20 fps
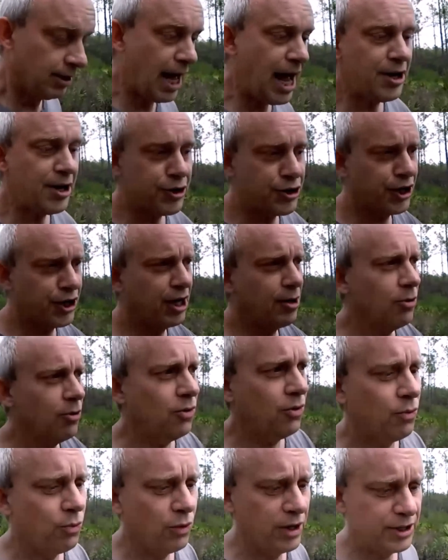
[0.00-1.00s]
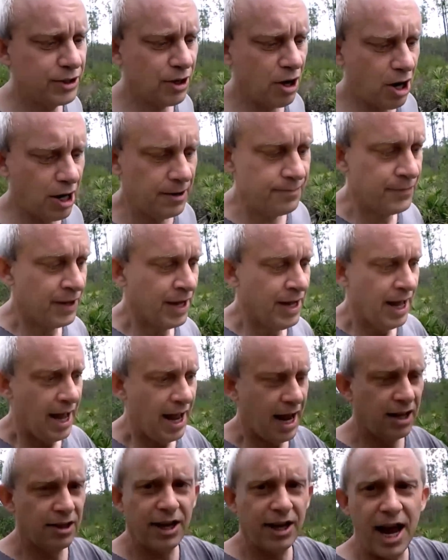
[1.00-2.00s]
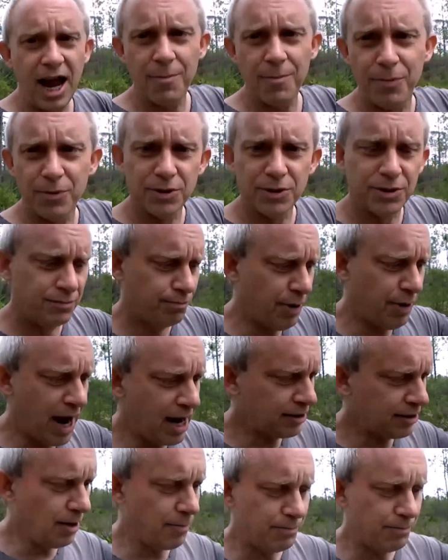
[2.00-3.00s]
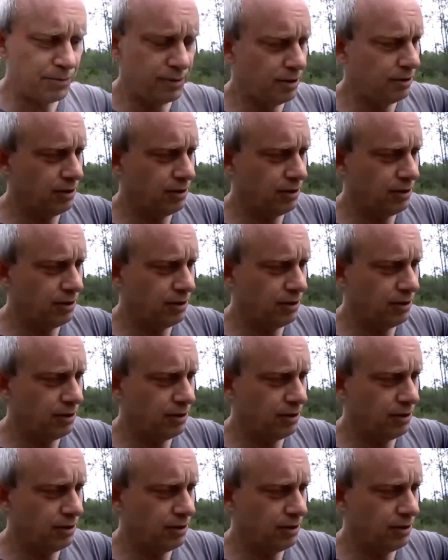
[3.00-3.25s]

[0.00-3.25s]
Last year we saw it, and the campers packed up